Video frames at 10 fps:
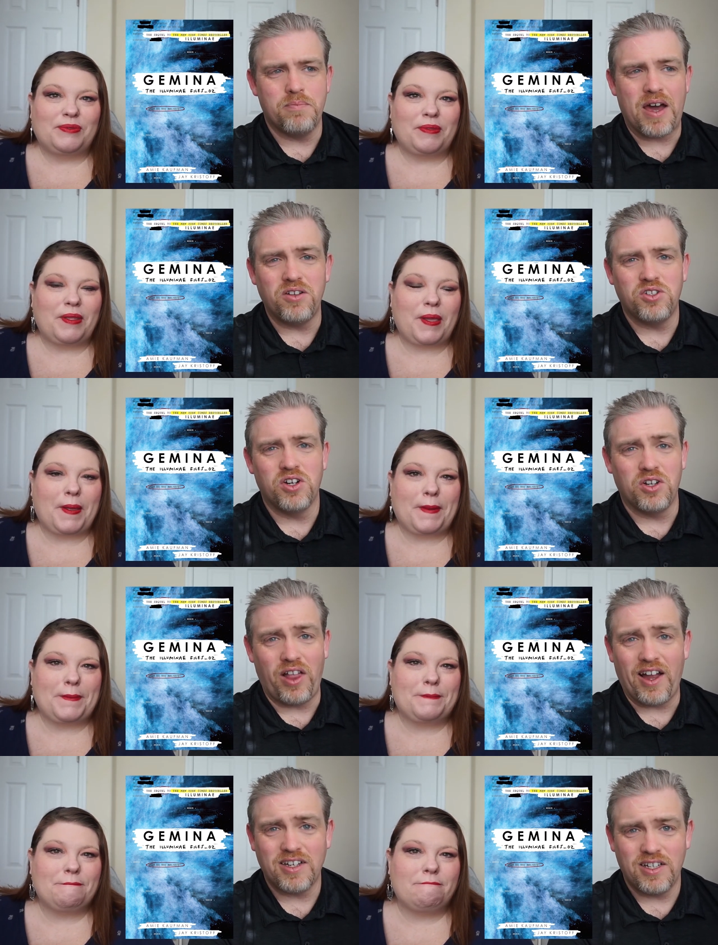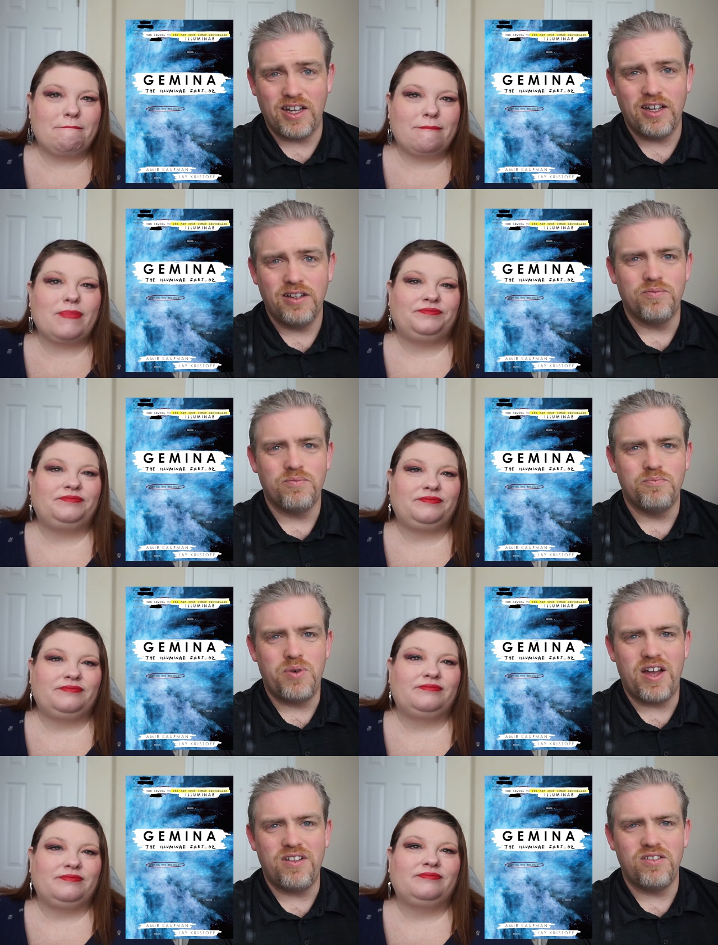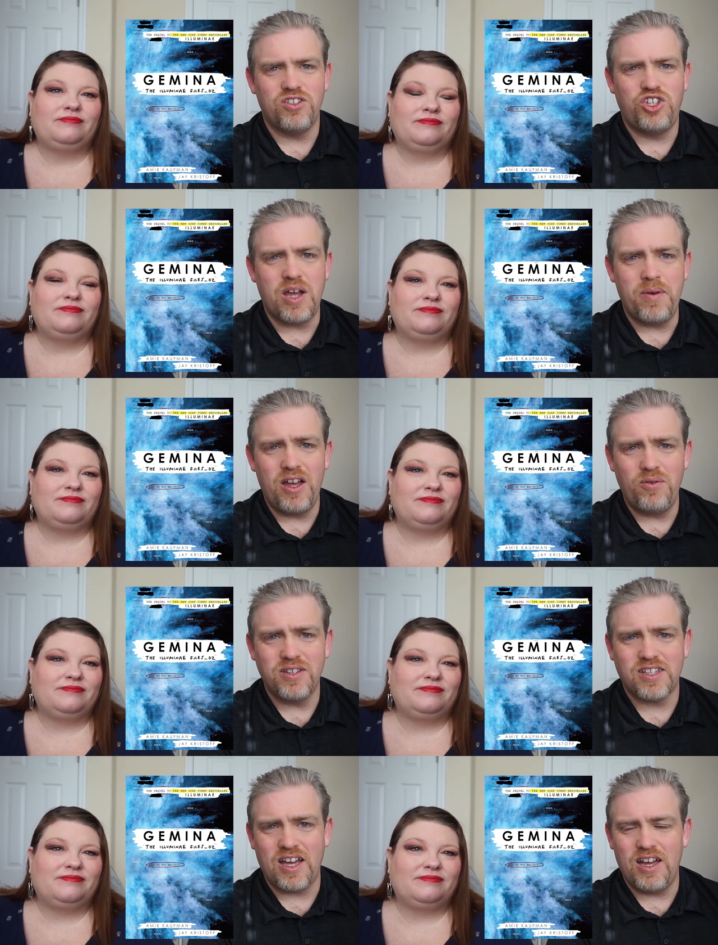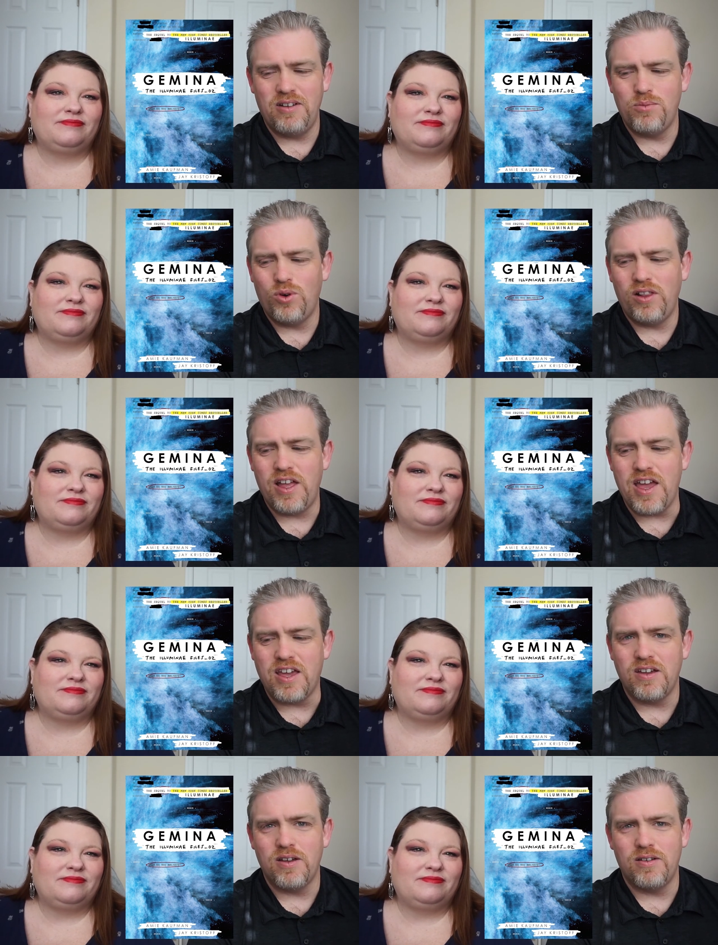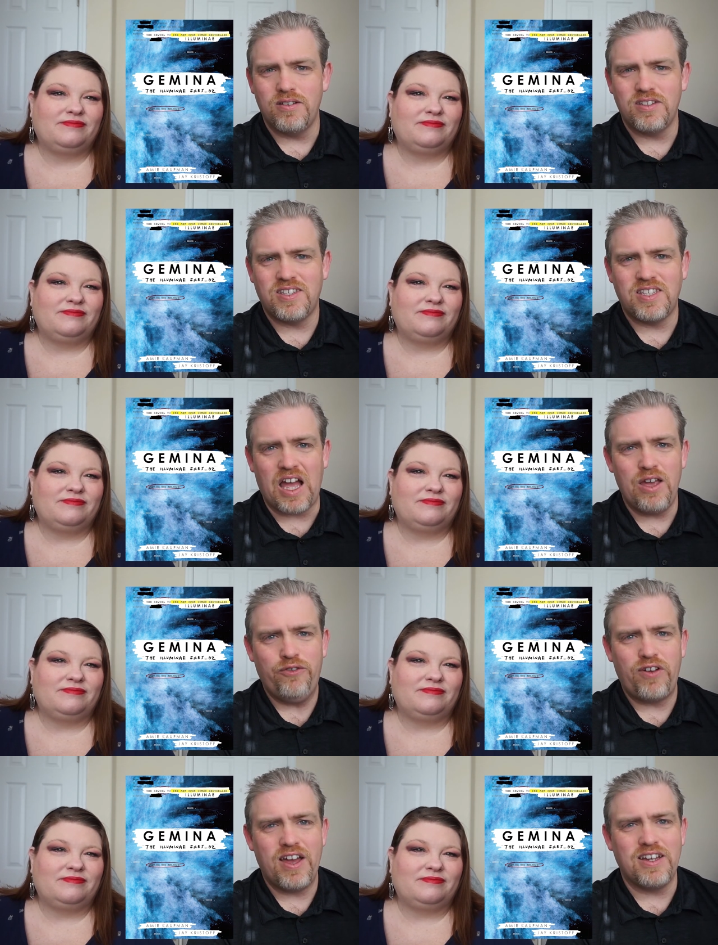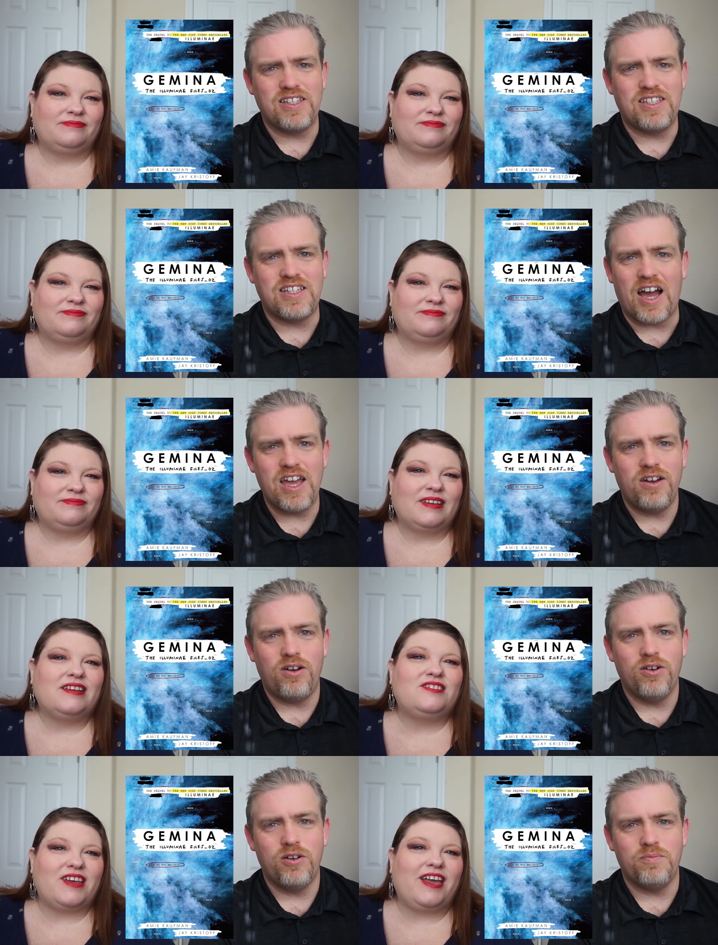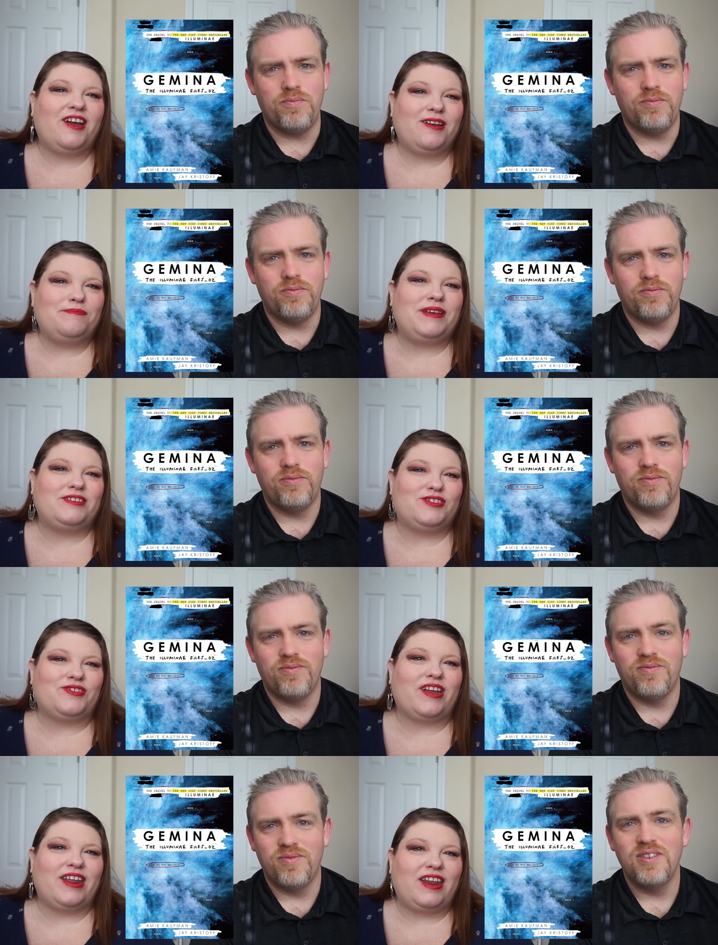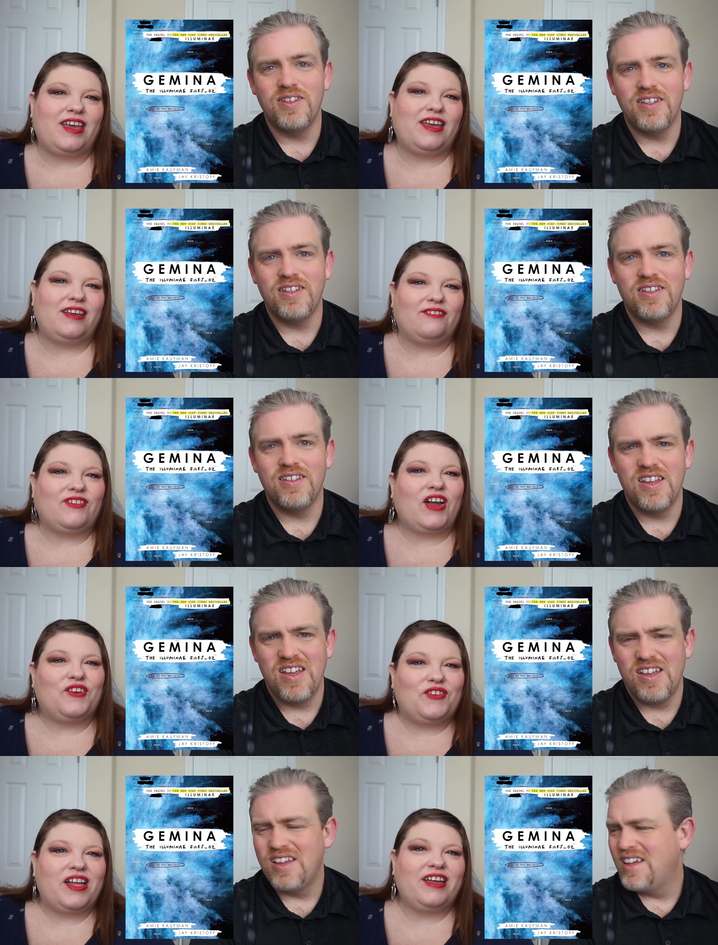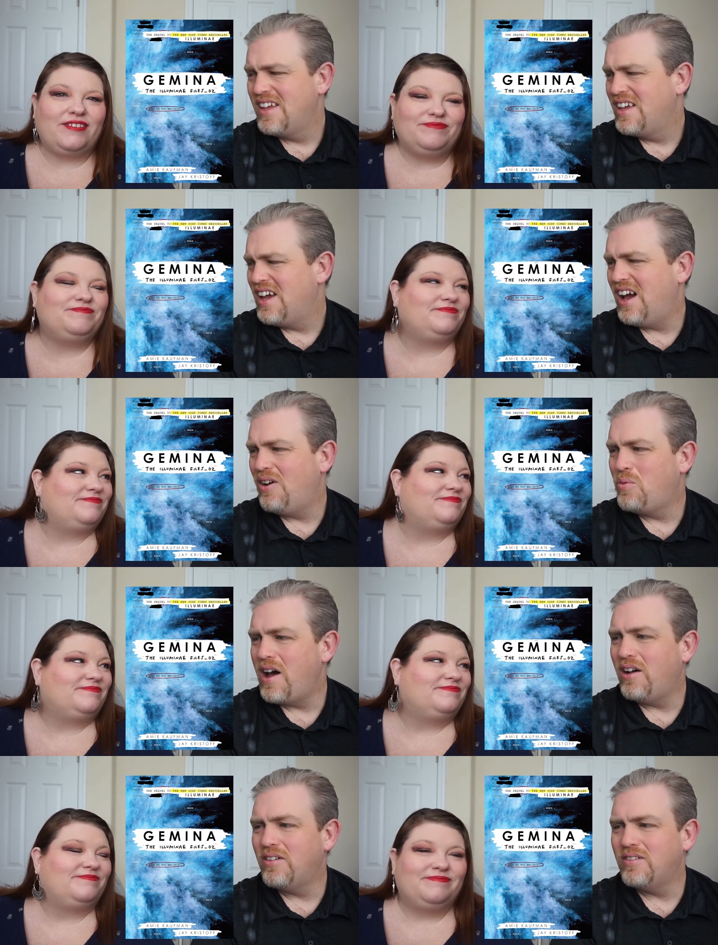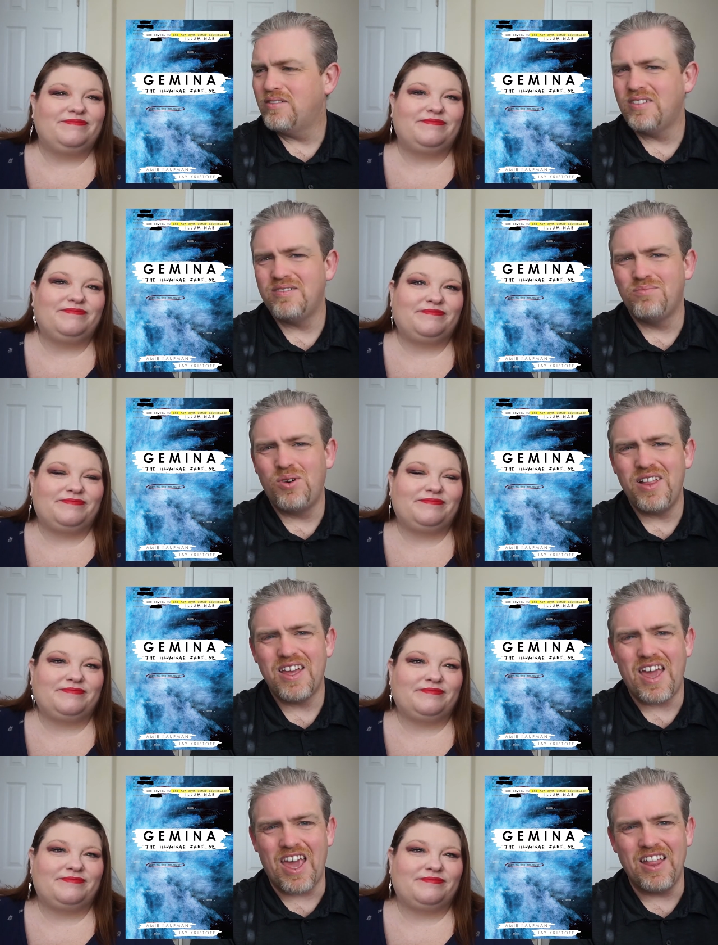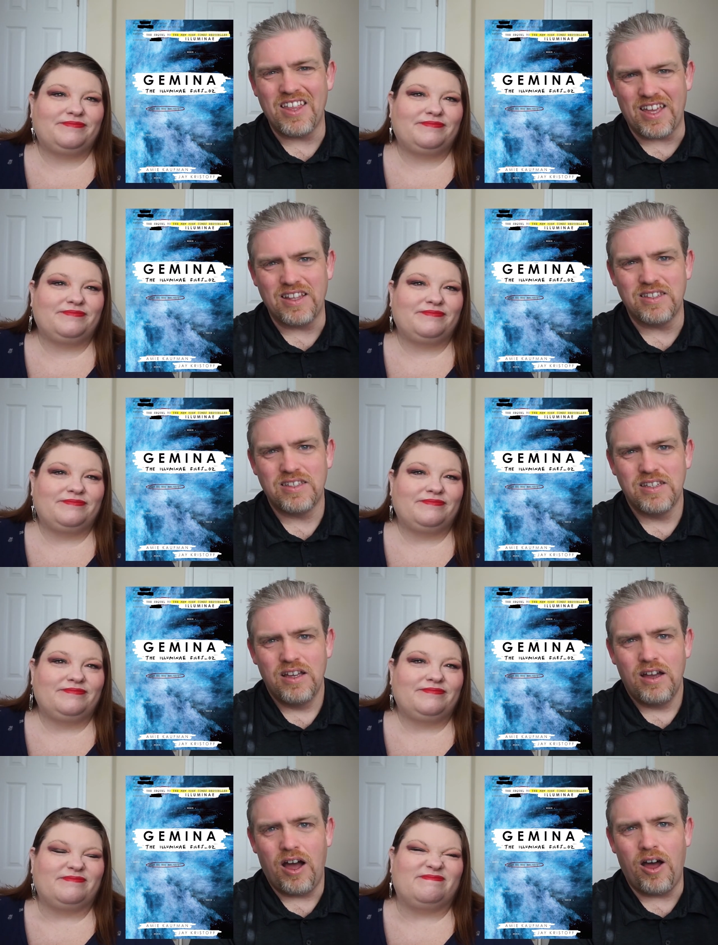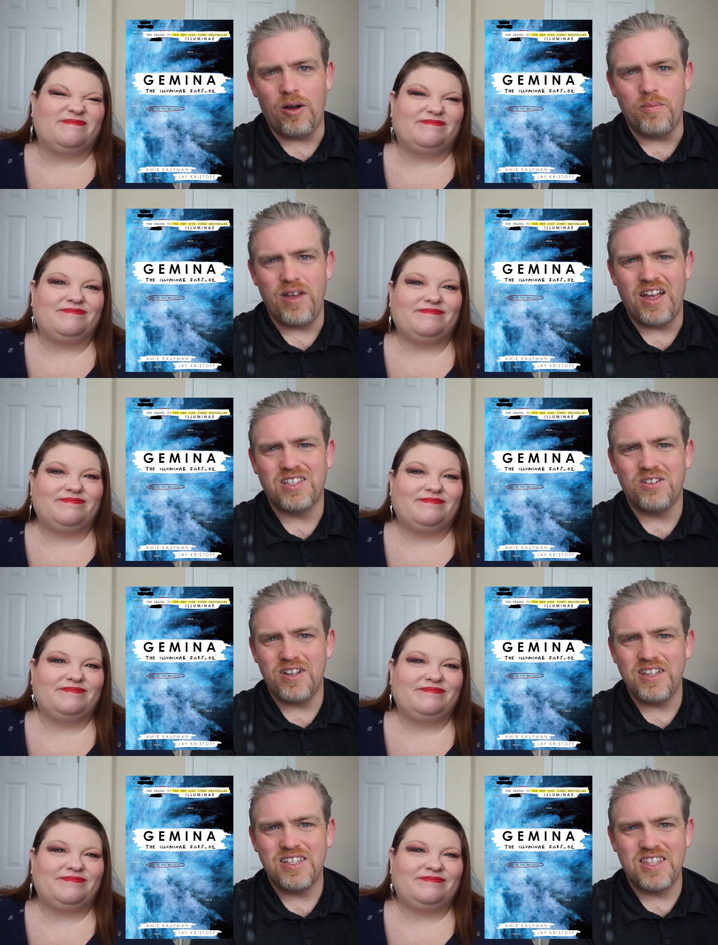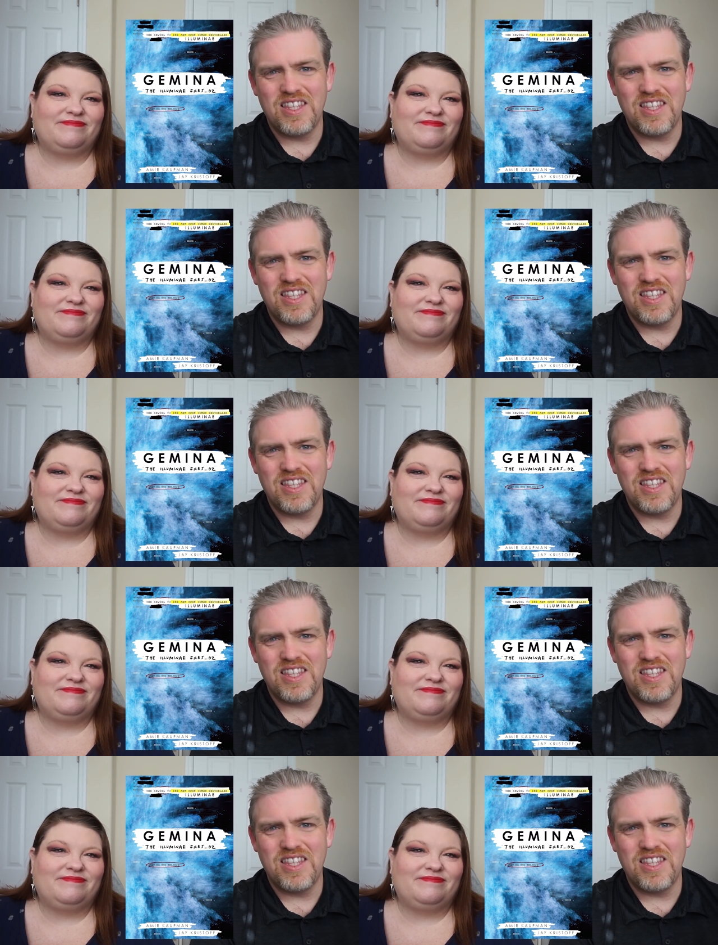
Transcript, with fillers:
Speaker 1: Battlestar Galactica, but Gemina was kind of more like sci-fi Die Hard. Die
Speaker 2: Hard meets Serenity, Firefly.
Speaker 1: Uh, well, more like Aliens. Um, as there is